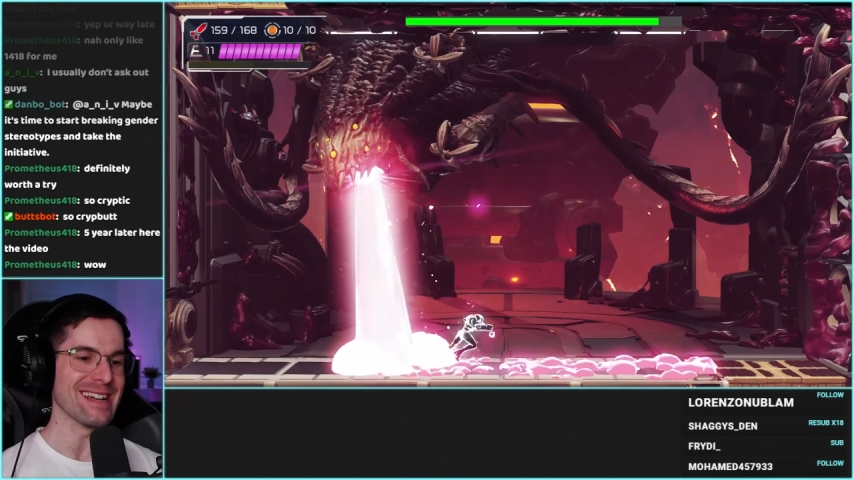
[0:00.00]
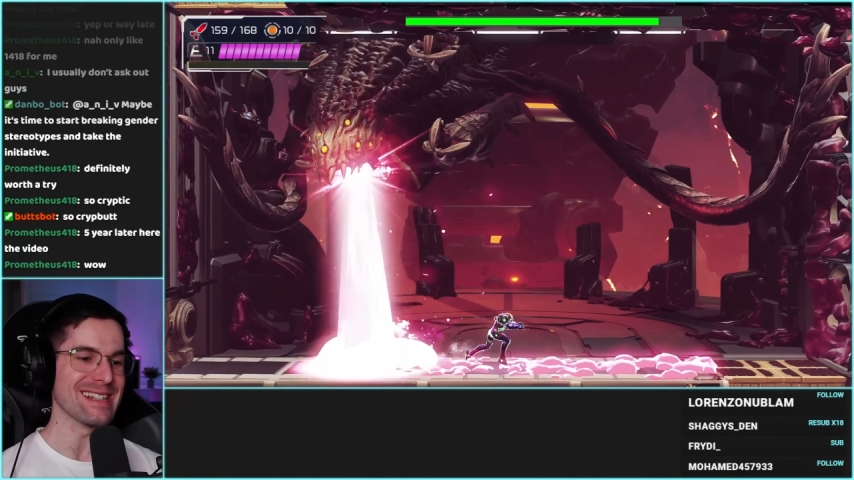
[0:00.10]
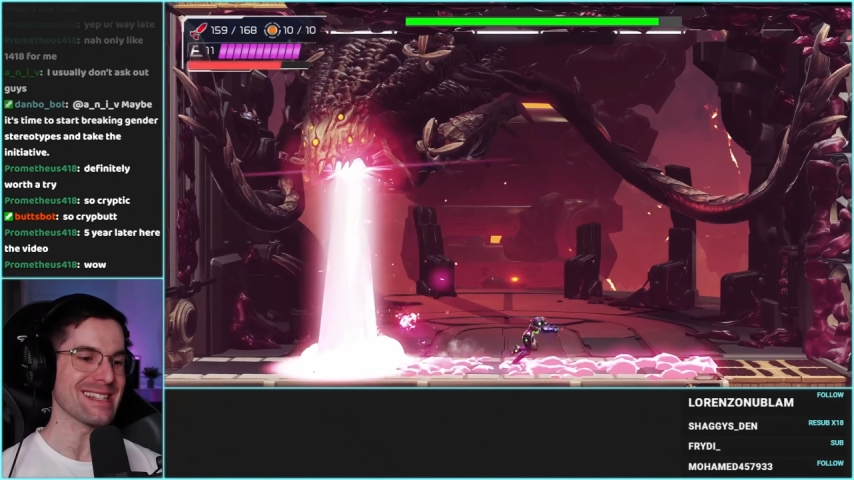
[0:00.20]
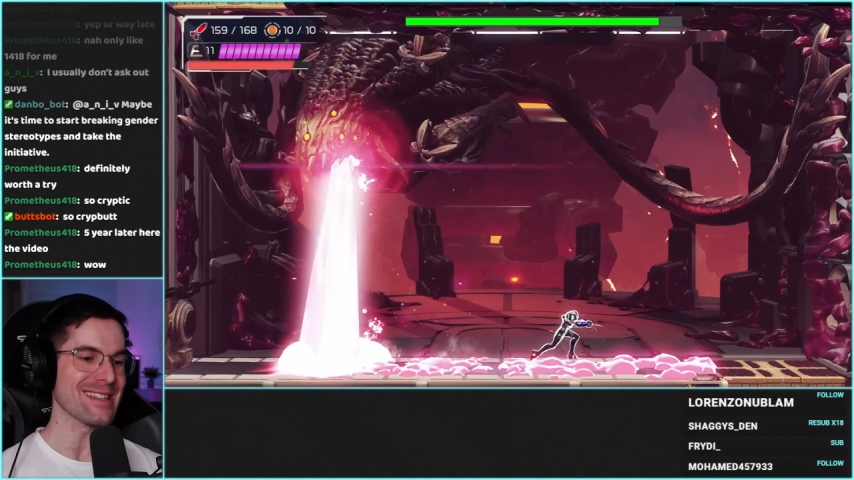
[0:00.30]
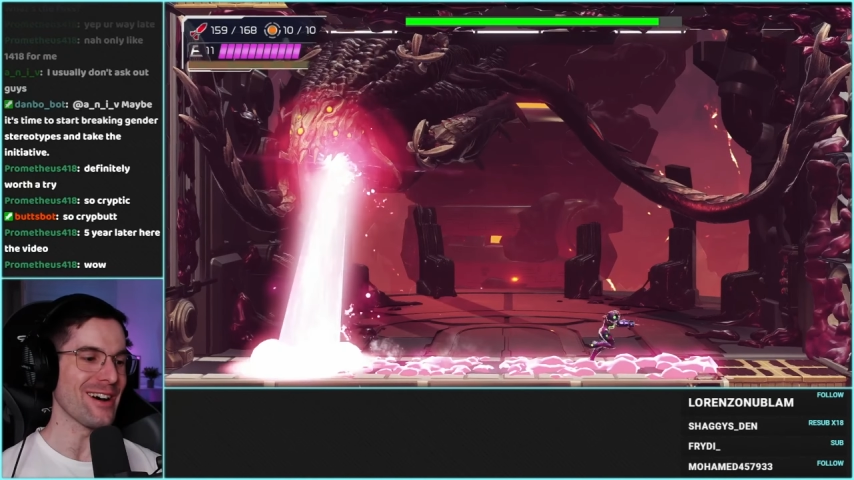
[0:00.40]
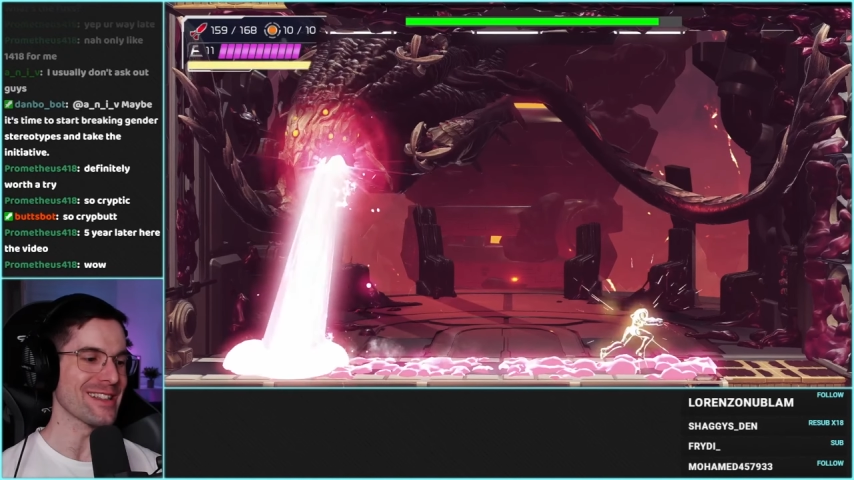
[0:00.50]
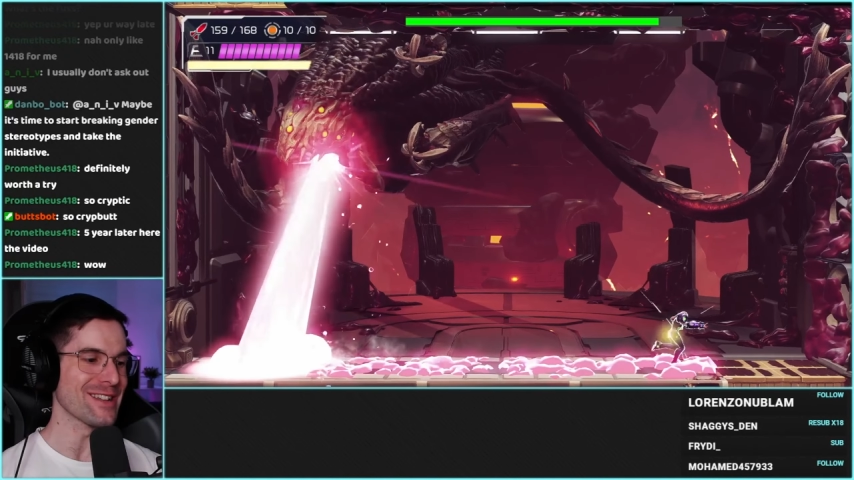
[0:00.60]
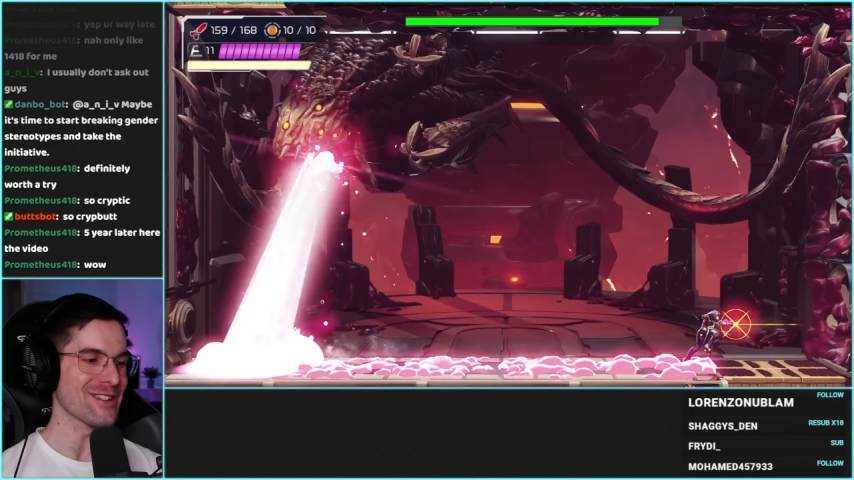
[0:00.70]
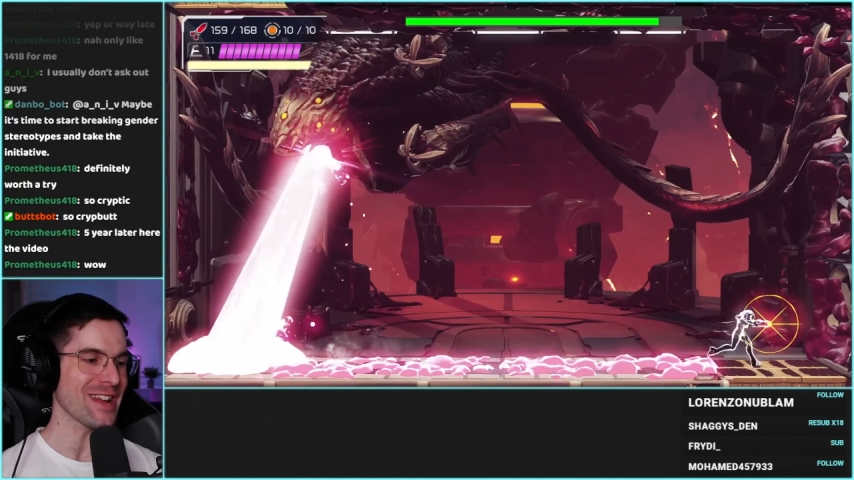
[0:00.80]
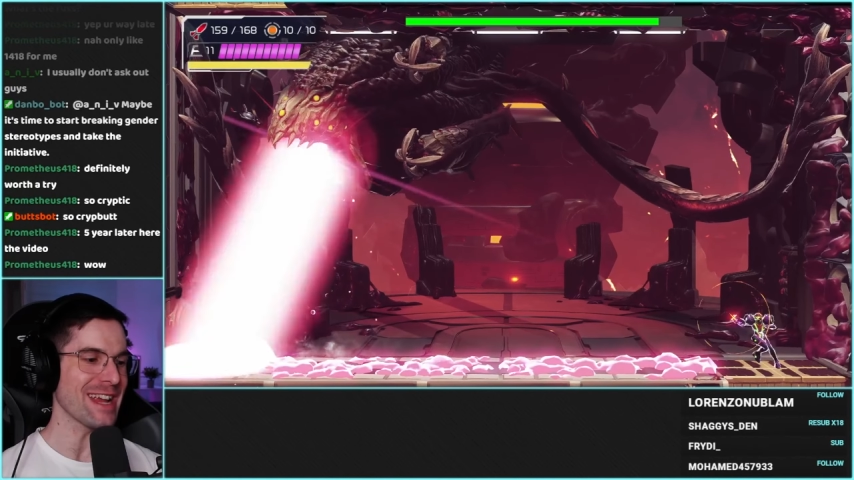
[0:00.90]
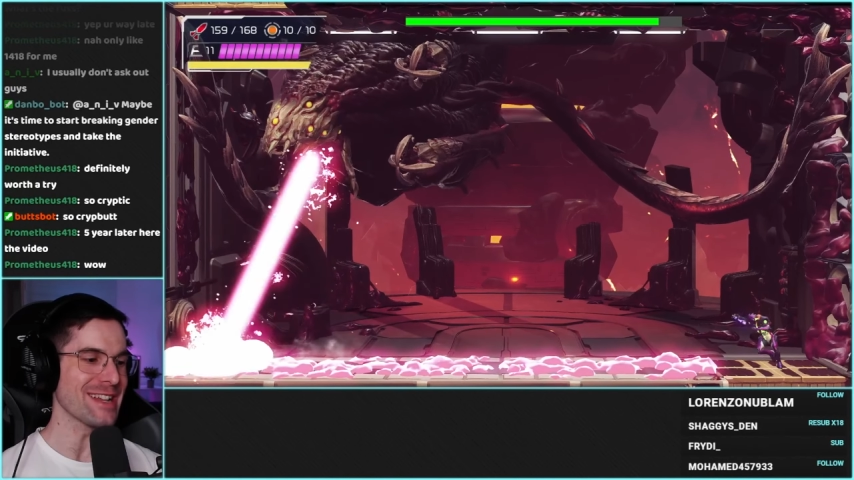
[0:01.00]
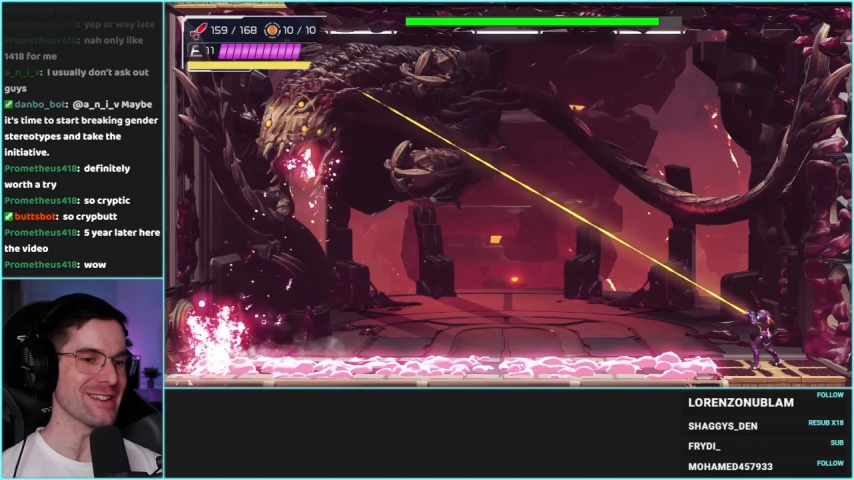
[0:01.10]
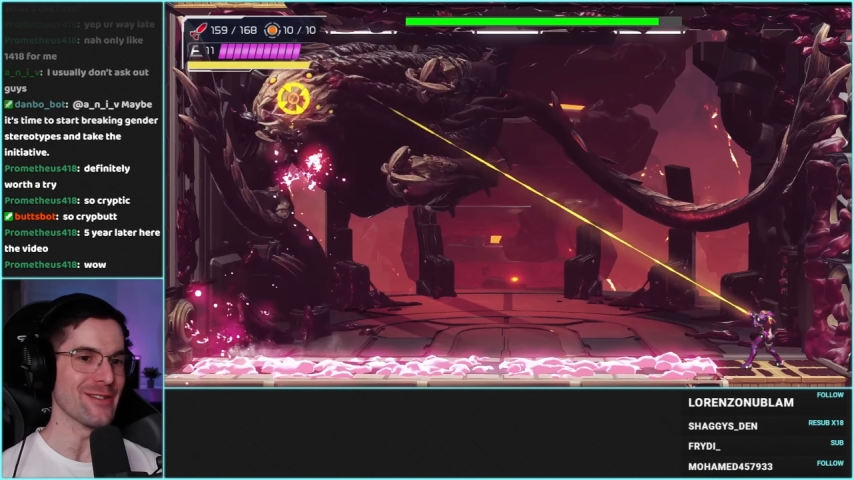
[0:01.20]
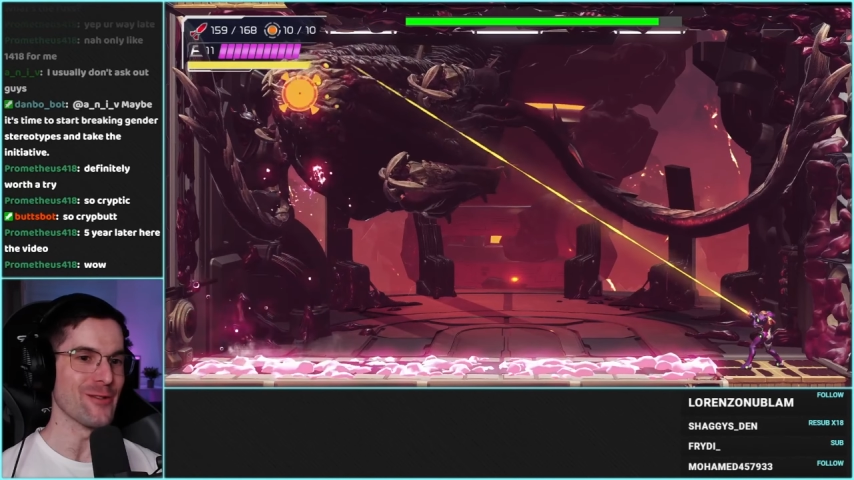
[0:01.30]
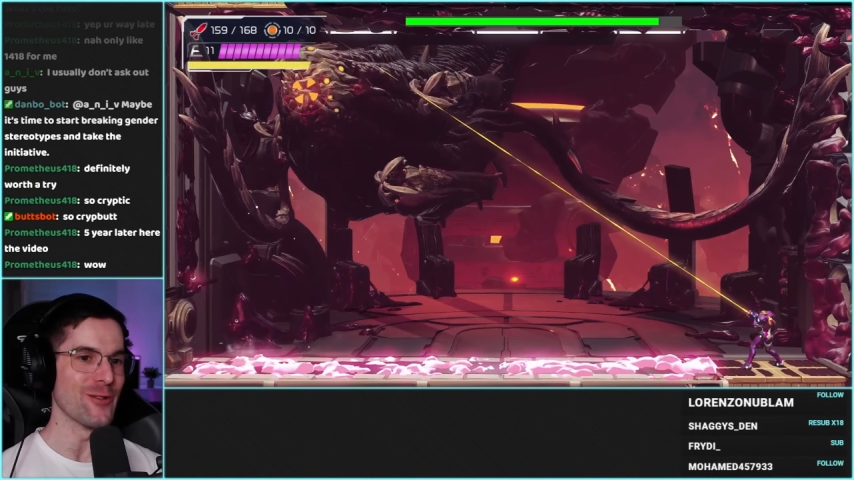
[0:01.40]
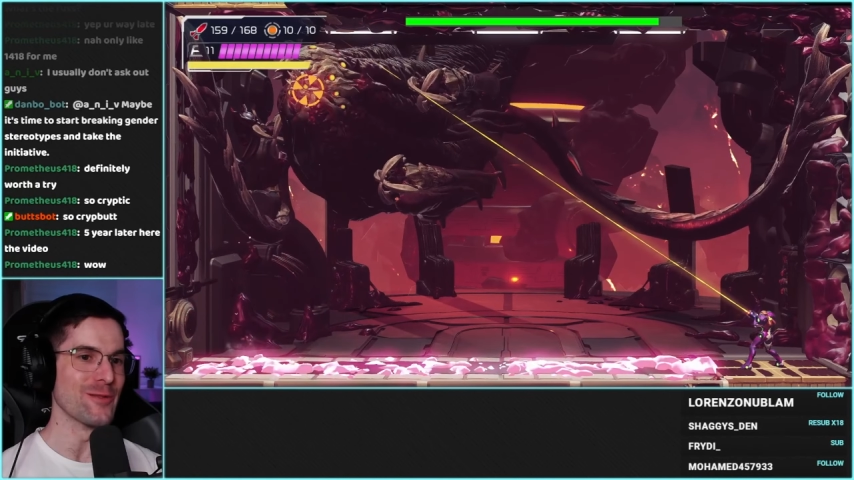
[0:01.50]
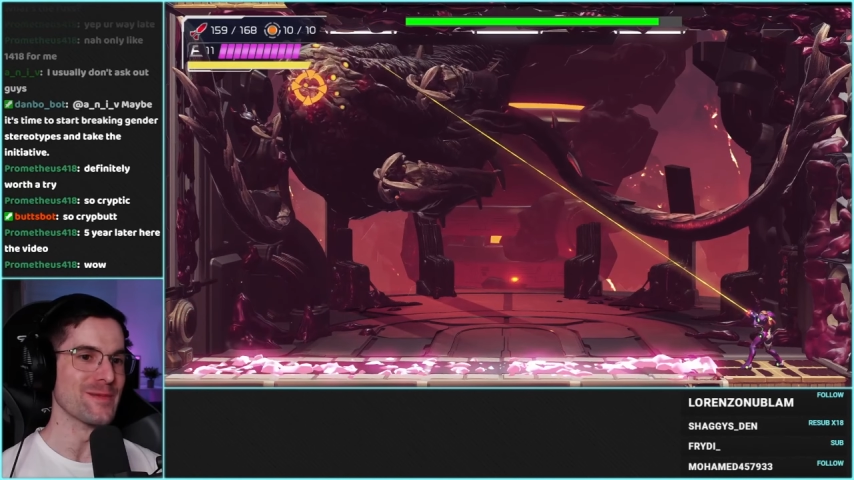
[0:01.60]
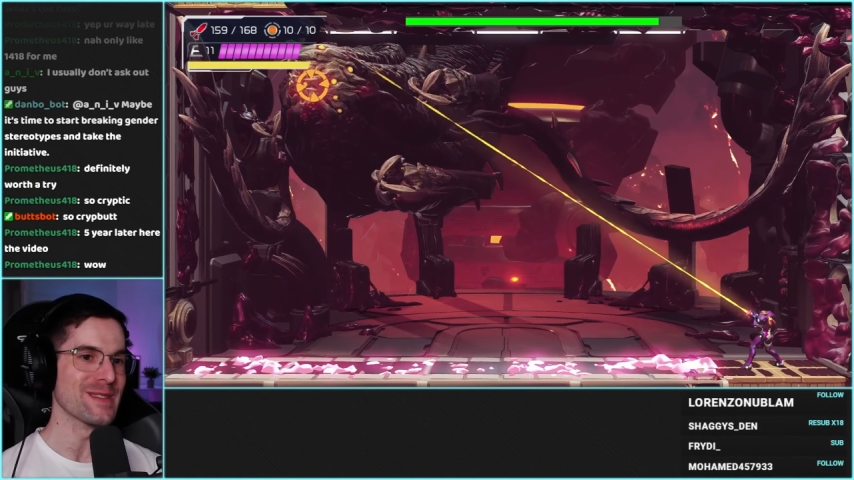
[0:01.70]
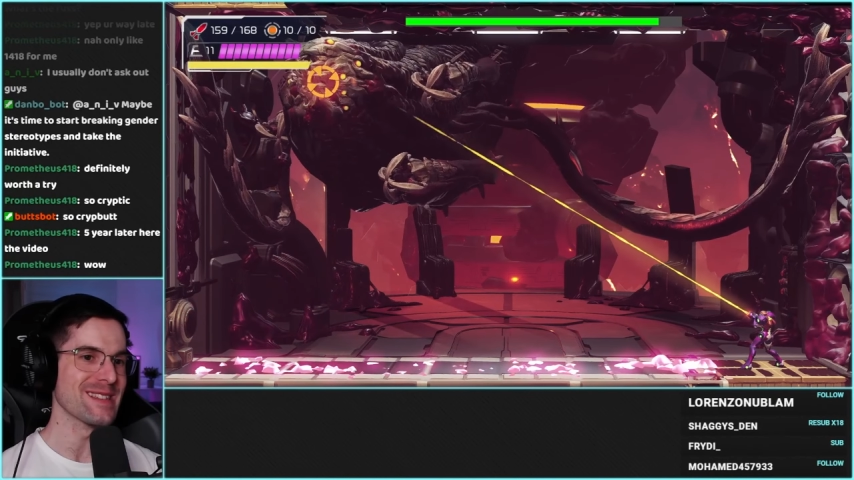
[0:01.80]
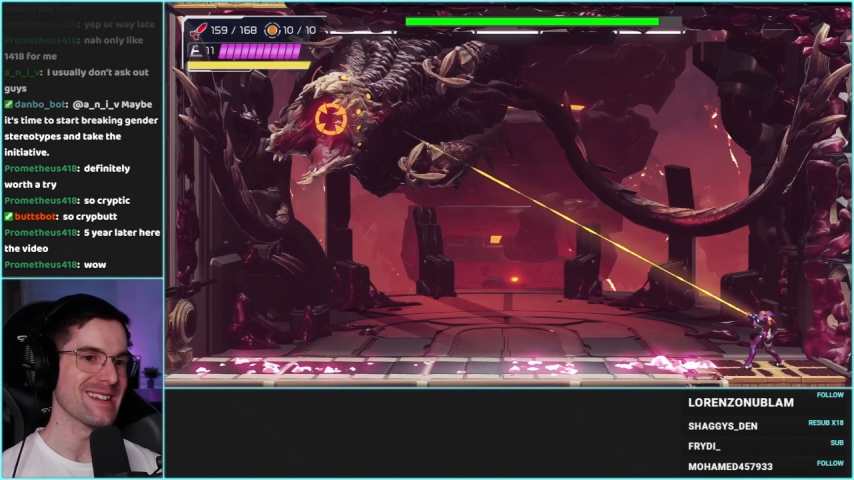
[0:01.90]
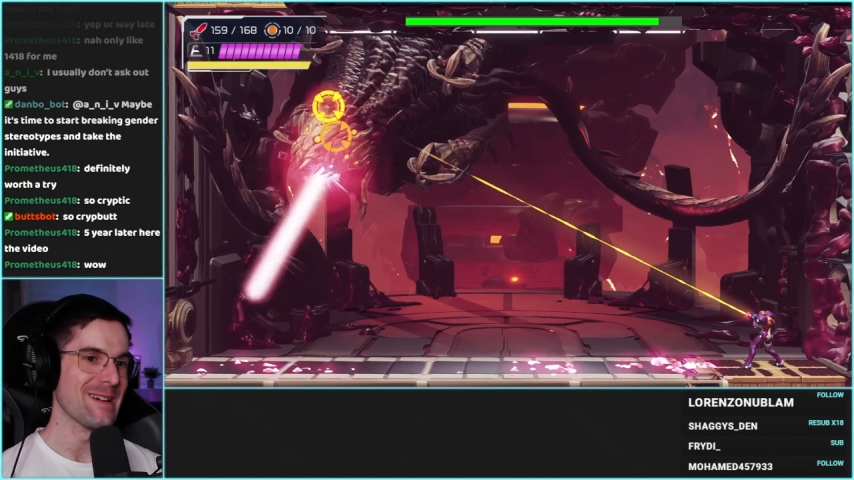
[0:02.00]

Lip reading: I saw the change in rooms.